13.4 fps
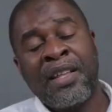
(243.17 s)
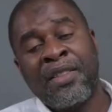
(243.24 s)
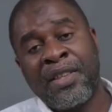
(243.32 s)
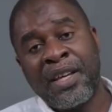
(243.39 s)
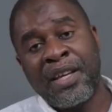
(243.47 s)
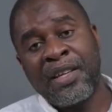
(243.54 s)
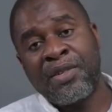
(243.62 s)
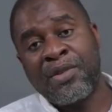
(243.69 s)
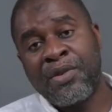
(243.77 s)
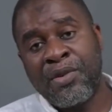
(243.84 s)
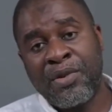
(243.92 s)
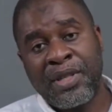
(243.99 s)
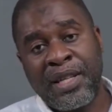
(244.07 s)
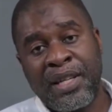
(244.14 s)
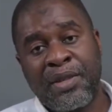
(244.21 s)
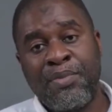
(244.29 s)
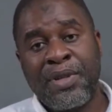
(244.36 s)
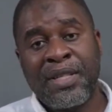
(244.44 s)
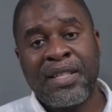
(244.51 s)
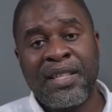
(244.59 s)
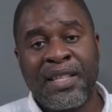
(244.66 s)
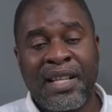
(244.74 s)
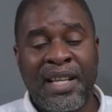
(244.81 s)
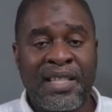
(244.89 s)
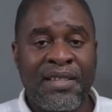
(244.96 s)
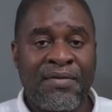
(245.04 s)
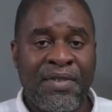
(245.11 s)
There is no such business
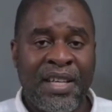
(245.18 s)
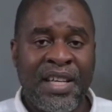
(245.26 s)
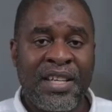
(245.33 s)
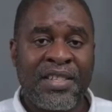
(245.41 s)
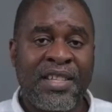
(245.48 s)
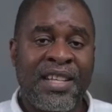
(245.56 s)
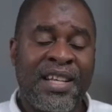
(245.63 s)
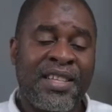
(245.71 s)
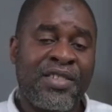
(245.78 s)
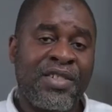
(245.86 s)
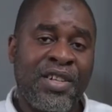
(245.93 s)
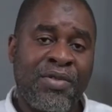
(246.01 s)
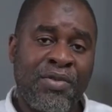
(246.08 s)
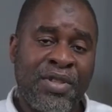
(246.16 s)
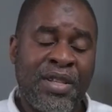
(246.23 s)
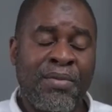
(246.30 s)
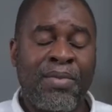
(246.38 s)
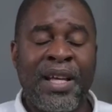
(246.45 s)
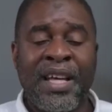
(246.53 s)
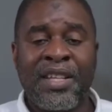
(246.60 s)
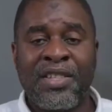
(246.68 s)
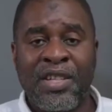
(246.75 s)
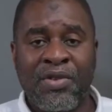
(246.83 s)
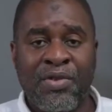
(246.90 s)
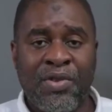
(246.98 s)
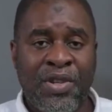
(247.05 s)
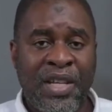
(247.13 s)
classification as general supply,
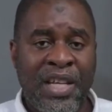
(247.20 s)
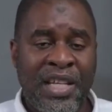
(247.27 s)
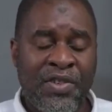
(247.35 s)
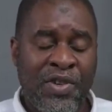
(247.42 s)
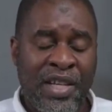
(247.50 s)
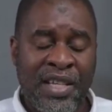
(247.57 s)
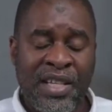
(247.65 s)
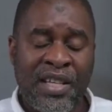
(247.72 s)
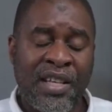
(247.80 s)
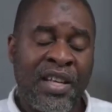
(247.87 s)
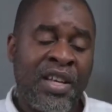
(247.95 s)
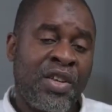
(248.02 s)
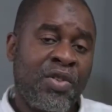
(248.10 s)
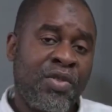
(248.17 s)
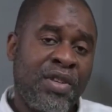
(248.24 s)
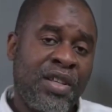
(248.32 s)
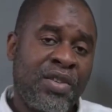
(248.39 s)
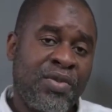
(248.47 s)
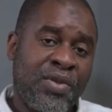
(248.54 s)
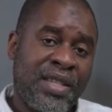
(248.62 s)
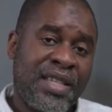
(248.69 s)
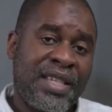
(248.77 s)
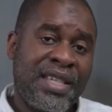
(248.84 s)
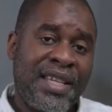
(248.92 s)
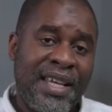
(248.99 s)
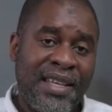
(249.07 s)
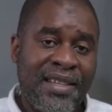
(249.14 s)
general trading. You need to
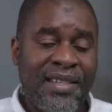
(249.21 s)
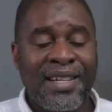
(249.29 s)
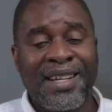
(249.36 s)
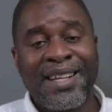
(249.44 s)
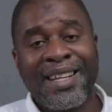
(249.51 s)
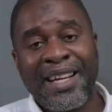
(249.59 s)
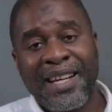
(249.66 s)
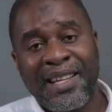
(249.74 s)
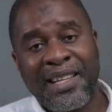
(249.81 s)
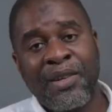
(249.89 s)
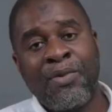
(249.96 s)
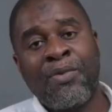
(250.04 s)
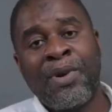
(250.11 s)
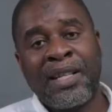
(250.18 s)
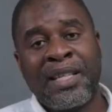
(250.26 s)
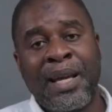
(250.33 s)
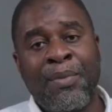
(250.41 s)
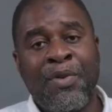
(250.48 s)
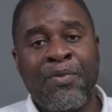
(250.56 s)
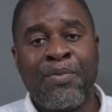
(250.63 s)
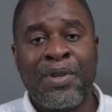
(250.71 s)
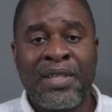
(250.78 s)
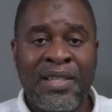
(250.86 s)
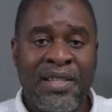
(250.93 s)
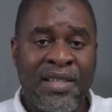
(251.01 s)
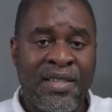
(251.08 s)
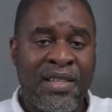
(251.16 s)
state clearly what type of
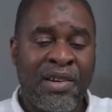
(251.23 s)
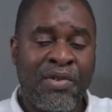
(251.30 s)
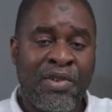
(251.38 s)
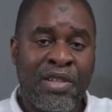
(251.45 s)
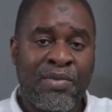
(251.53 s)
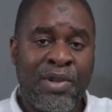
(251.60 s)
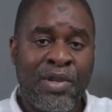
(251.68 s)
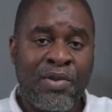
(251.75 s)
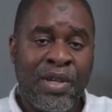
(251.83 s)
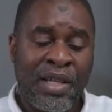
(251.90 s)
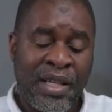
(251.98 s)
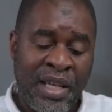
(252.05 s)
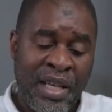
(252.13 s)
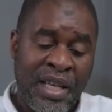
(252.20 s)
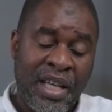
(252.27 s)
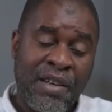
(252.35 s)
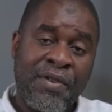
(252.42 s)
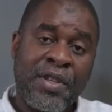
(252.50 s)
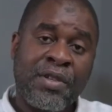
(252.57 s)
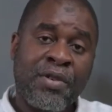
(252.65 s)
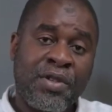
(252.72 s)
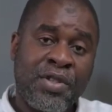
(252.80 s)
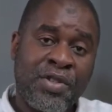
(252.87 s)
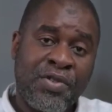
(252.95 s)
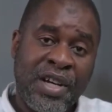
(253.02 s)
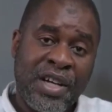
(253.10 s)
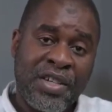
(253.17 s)
businesses you're going to be doing. If it's
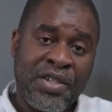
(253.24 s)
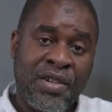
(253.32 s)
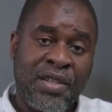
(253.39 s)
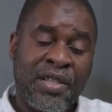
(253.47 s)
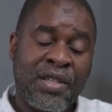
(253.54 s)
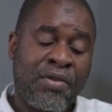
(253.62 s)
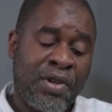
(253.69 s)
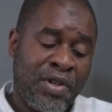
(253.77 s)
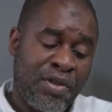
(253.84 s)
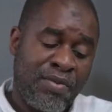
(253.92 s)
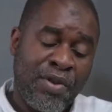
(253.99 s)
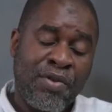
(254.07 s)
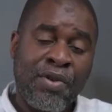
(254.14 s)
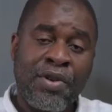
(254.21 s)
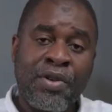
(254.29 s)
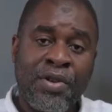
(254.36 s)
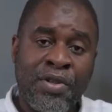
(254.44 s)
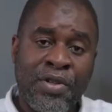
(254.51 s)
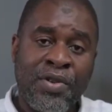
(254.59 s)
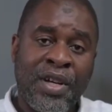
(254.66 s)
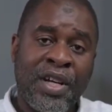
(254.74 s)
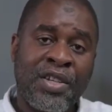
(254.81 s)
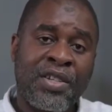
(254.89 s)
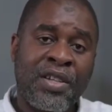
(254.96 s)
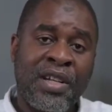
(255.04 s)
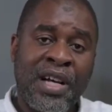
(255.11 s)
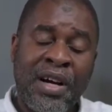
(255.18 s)
construction, is it going to be road
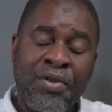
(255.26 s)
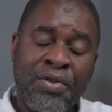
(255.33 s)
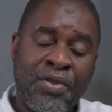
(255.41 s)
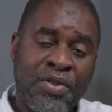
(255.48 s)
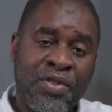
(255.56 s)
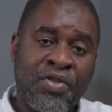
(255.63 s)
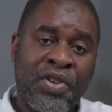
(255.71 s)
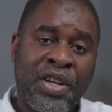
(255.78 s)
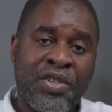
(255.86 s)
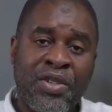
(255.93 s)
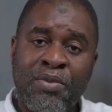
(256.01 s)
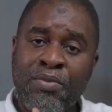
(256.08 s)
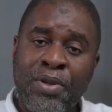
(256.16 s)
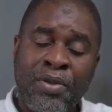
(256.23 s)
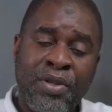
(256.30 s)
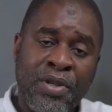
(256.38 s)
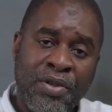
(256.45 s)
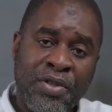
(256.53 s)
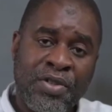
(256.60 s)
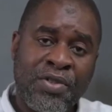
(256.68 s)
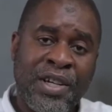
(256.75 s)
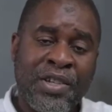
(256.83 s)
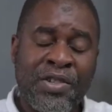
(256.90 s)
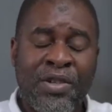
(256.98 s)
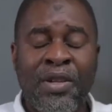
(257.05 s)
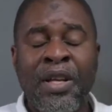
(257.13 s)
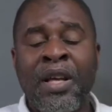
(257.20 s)
construction, house construction, building
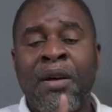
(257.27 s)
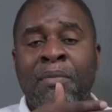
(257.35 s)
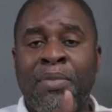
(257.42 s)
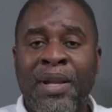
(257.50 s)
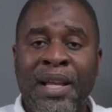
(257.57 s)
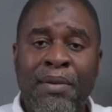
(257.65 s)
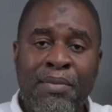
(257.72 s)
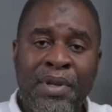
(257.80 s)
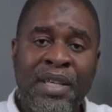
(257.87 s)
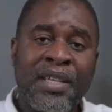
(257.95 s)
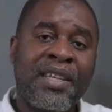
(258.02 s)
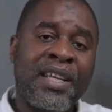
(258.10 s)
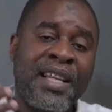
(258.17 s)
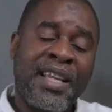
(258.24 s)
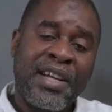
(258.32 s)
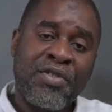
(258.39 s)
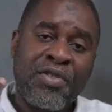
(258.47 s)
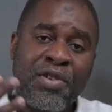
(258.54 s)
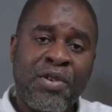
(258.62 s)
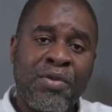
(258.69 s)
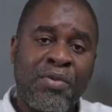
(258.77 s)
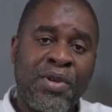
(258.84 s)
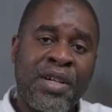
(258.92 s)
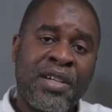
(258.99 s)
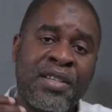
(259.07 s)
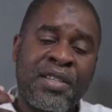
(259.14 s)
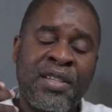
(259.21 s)
construction, plumbing, electrical
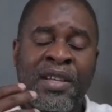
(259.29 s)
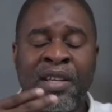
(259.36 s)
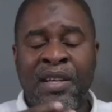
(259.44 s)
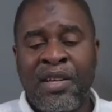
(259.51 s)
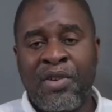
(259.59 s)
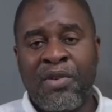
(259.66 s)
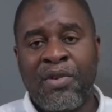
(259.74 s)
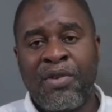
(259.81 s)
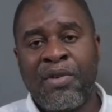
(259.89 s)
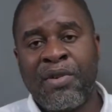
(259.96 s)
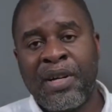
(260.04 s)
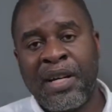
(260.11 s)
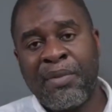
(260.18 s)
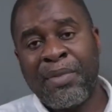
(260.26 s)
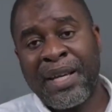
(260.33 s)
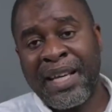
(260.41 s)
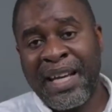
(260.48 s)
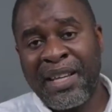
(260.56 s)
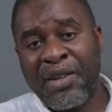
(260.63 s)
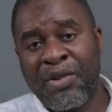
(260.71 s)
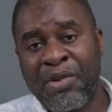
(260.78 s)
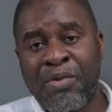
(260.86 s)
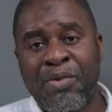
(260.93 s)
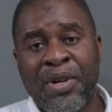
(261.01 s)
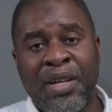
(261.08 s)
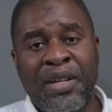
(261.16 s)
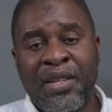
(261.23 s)
works, mechanical
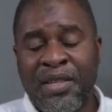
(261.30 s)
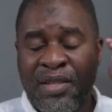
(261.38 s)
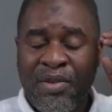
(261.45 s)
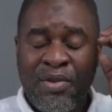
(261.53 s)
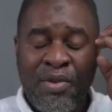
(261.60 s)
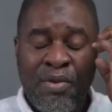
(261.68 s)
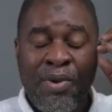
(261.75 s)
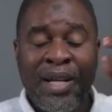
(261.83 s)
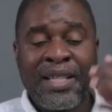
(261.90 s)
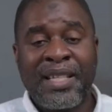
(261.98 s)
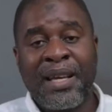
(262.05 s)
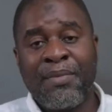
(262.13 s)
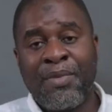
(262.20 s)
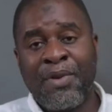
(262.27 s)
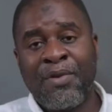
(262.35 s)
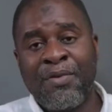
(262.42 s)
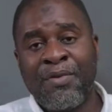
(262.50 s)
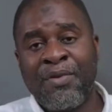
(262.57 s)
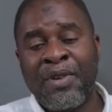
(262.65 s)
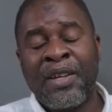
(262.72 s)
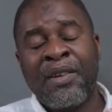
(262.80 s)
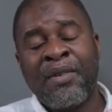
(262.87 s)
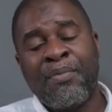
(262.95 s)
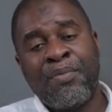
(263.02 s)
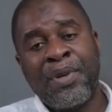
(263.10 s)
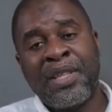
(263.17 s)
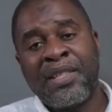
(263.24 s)
works, or what type of
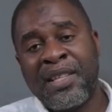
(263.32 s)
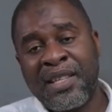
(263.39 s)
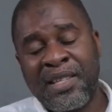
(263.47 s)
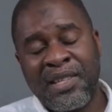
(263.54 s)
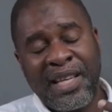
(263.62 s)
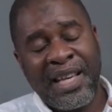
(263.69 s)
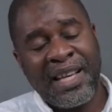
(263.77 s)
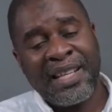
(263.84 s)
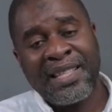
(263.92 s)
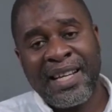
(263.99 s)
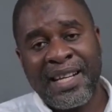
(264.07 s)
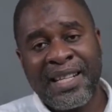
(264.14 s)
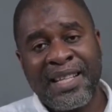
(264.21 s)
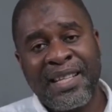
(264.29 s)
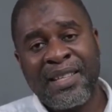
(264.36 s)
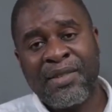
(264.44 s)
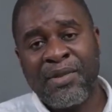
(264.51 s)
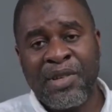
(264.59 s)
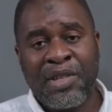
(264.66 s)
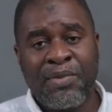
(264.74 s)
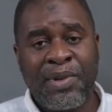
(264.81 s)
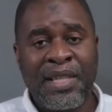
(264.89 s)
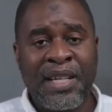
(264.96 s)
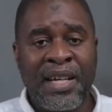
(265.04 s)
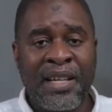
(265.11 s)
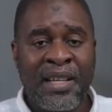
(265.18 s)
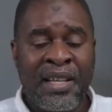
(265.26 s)
business exactly is going to be
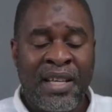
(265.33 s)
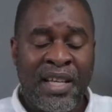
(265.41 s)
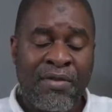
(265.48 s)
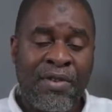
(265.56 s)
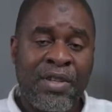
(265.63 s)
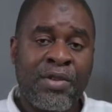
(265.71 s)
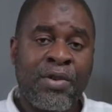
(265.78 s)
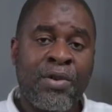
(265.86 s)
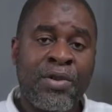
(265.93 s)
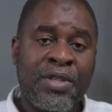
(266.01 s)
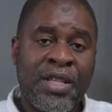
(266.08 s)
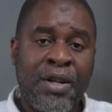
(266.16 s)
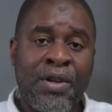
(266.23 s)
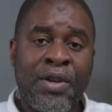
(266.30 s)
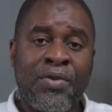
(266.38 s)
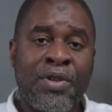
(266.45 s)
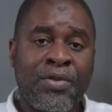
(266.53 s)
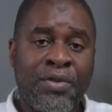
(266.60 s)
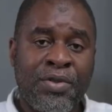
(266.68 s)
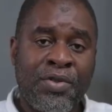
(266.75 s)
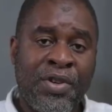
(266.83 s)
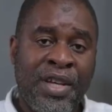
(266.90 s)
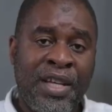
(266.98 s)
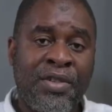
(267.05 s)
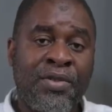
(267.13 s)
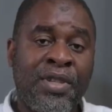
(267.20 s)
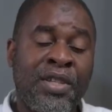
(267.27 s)
done? If it's wholesale and retail
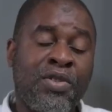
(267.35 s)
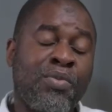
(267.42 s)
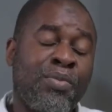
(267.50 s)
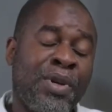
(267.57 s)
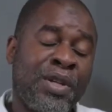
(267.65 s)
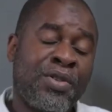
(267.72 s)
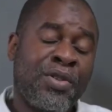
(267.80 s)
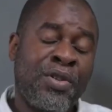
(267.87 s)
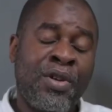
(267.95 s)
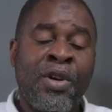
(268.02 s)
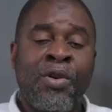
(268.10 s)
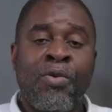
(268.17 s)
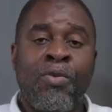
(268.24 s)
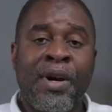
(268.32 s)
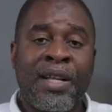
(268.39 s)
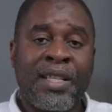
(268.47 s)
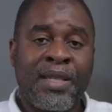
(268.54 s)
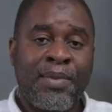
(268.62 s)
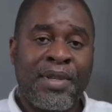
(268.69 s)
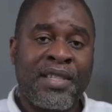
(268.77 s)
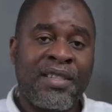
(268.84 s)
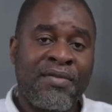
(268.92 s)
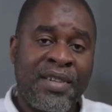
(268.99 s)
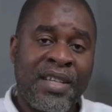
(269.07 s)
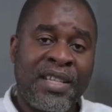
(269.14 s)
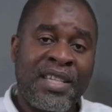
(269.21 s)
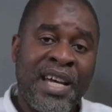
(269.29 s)
trade, you need to mention what
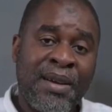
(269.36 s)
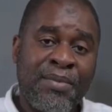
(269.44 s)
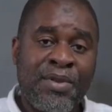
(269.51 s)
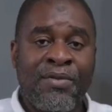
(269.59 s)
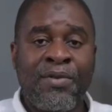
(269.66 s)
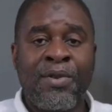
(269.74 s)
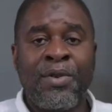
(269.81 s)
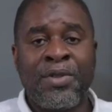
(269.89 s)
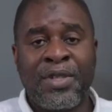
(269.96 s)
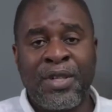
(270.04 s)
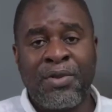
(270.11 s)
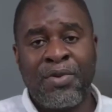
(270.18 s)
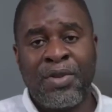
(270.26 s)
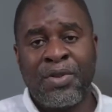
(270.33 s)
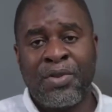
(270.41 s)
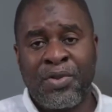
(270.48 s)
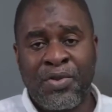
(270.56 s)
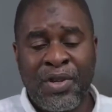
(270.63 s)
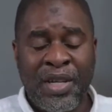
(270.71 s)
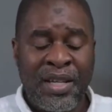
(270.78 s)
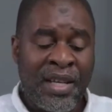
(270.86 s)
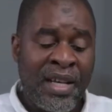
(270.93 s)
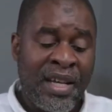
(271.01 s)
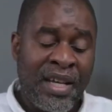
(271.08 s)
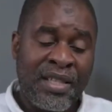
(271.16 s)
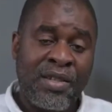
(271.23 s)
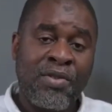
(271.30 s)
specific types of wholesale retail trade.
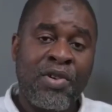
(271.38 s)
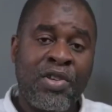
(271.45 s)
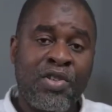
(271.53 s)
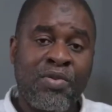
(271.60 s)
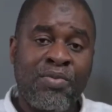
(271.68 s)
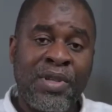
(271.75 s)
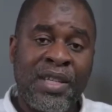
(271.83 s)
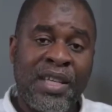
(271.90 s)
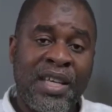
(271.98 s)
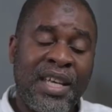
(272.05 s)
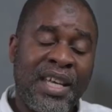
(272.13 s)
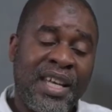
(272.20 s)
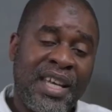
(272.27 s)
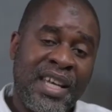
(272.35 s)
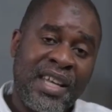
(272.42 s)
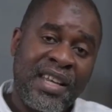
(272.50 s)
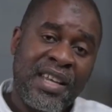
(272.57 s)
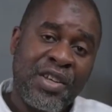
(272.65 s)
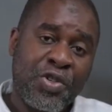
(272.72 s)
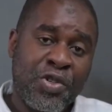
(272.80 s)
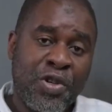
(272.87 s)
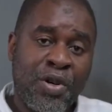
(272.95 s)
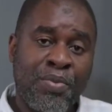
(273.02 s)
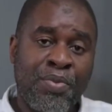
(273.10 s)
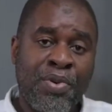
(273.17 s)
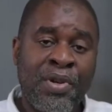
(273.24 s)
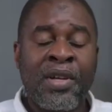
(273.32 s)
Is it going to be in a
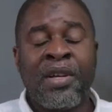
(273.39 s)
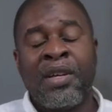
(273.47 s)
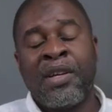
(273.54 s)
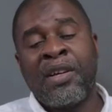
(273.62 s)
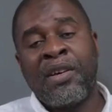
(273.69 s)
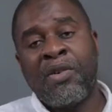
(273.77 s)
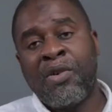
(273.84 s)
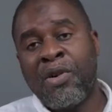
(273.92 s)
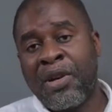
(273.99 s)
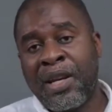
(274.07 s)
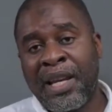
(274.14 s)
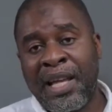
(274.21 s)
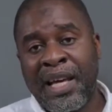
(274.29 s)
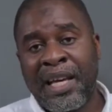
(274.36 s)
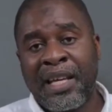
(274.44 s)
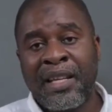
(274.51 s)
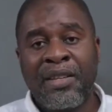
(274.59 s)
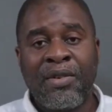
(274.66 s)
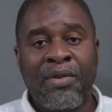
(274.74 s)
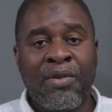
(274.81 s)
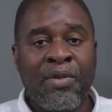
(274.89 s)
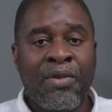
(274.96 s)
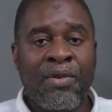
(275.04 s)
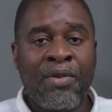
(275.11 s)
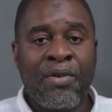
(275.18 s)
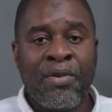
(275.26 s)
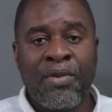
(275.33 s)
shop, online,
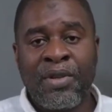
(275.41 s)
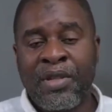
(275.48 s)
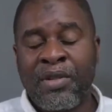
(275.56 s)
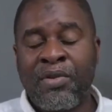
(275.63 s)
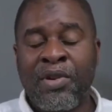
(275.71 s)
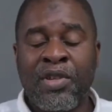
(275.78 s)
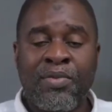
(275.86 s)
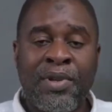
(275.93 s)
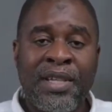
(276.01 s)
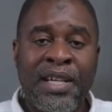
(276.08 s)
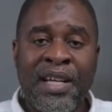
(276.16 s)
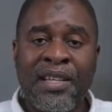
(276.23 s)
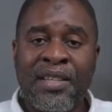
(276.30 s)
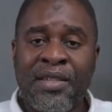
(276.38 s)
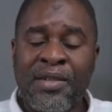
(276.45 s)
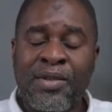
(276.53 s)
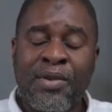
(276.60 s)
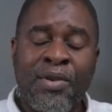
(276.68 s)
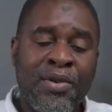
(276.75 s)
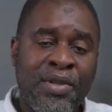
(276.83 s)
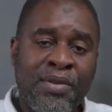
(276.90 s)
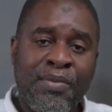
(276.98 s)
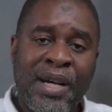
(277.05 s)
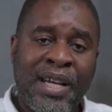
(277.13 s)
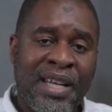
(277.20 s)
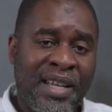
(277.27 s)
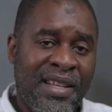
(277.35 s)
or is it going to be done in stores,
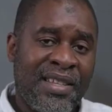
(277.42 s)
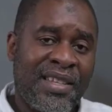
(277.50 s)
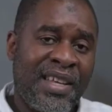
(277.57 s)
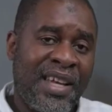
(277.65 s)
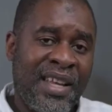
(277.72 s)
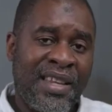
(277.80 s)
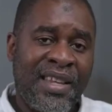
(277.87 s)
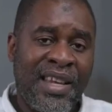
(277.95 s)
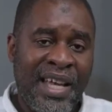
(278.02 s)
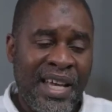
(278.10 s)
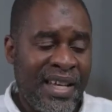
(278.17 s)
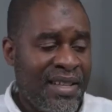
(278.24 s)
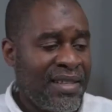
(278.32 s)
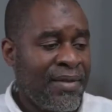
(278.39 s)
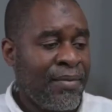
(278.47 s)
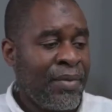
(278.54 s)
markets, and the likes?